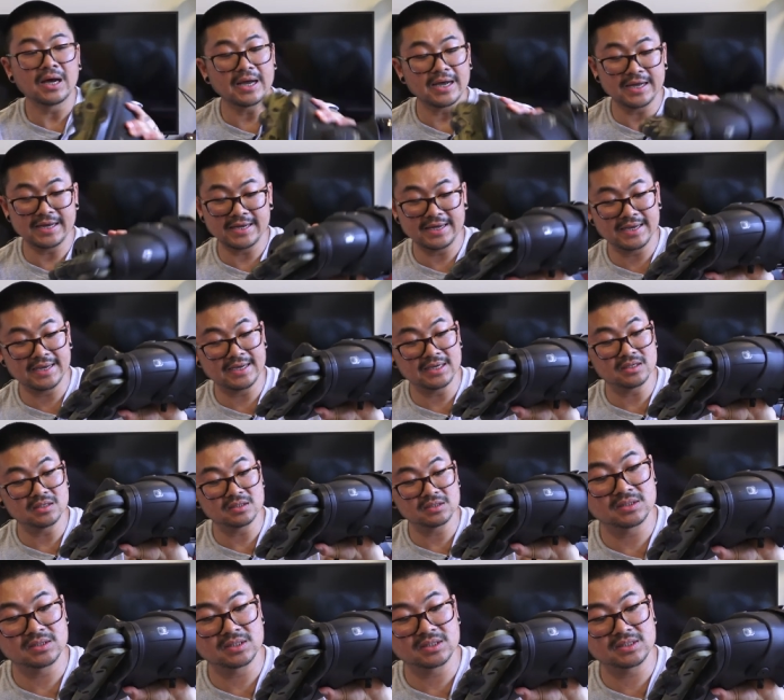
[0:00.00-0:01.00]
Uh,
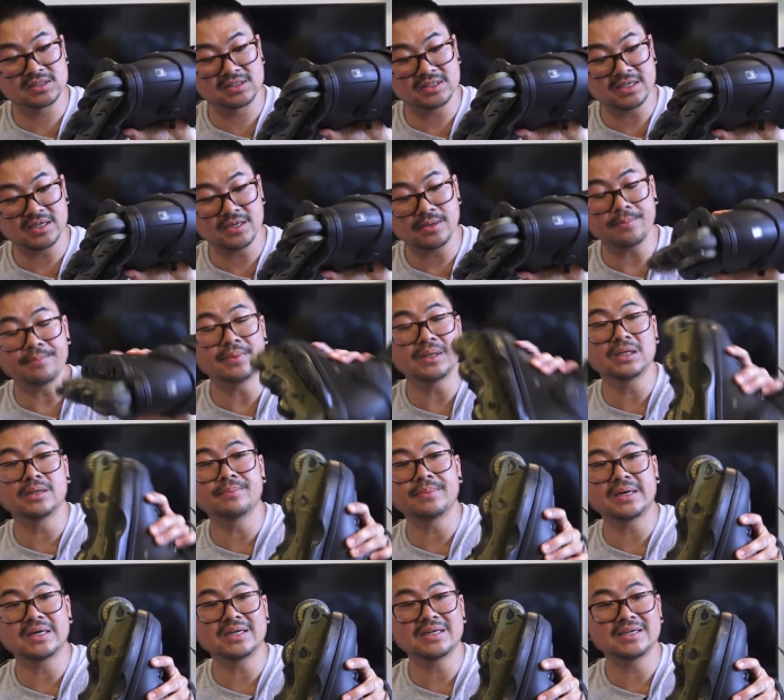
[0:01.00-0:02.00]
60
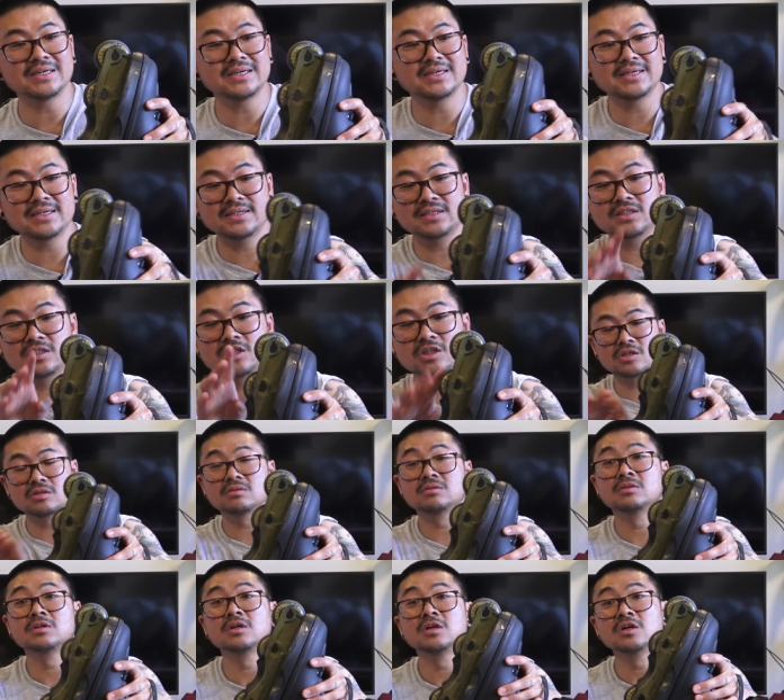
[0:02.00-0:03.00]
millimeter
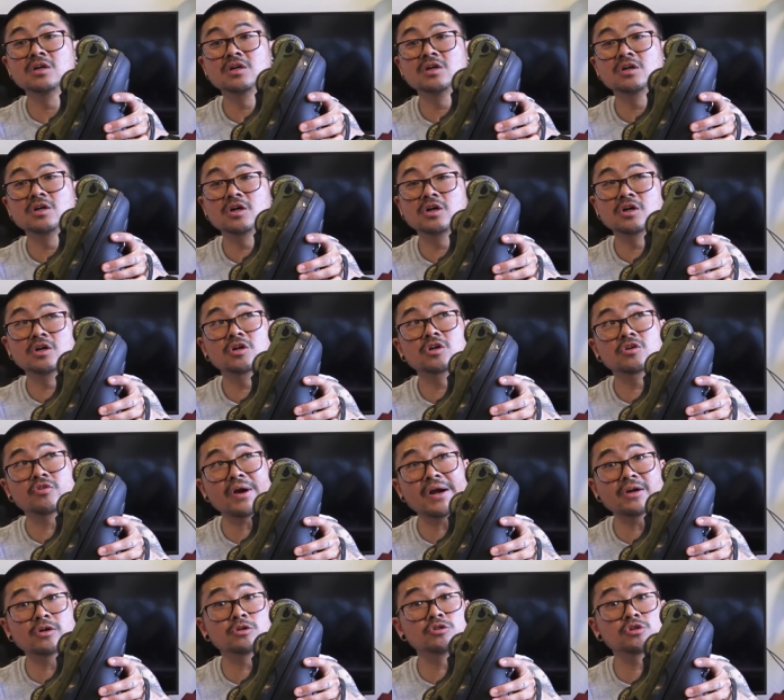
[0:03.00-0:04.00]

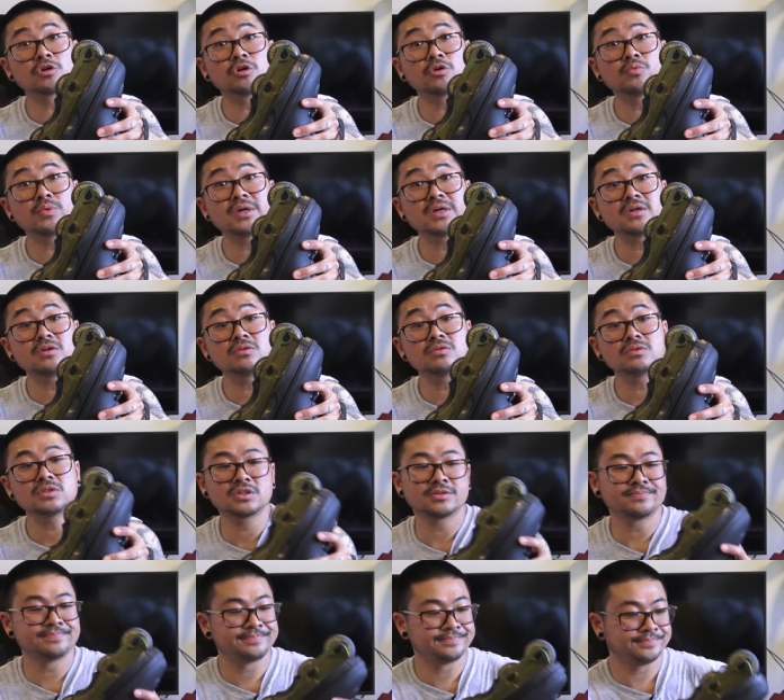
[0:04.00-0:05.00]
ground control
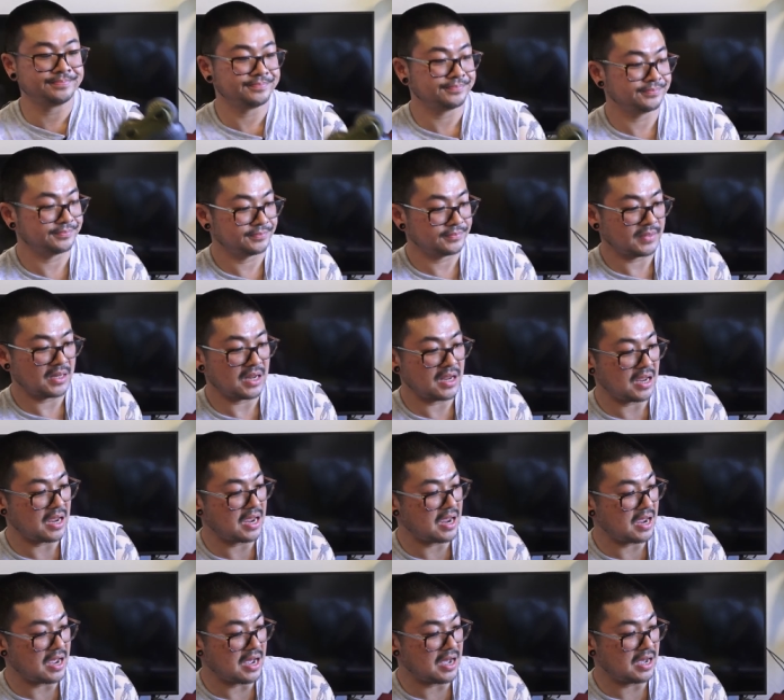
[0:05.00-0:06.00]
wheels
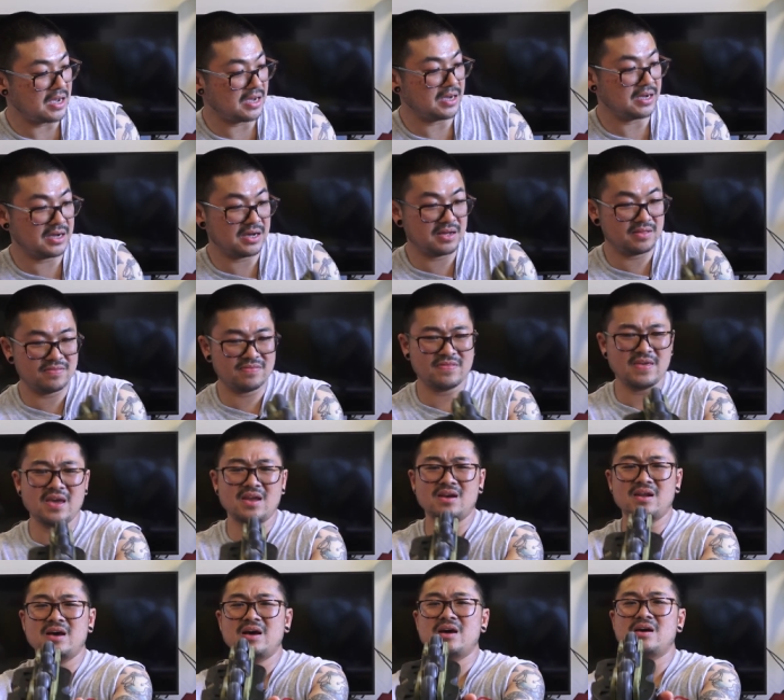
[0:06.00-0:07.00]
uh,
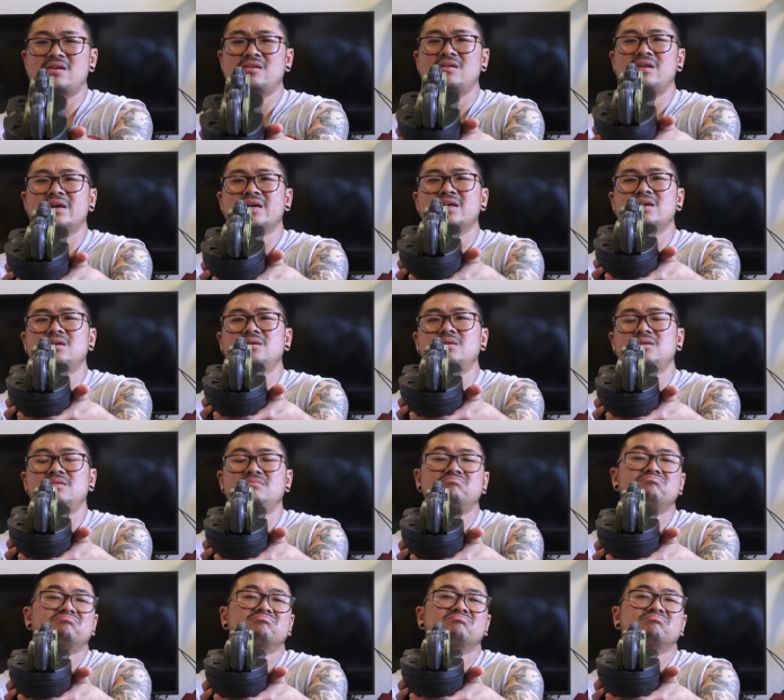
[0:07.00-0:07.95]
that are like a